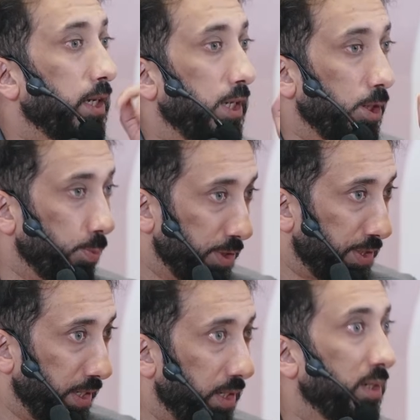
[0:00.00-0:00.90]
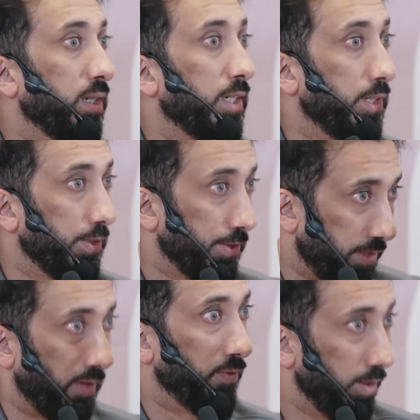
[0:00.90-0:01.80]
It was there
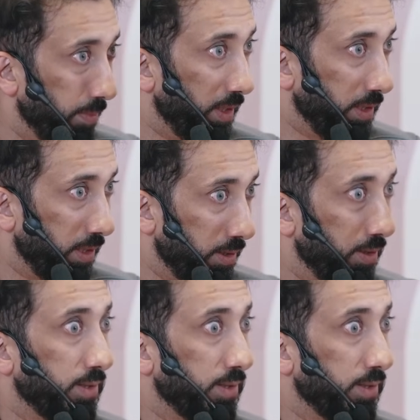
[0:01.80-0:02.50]
several million,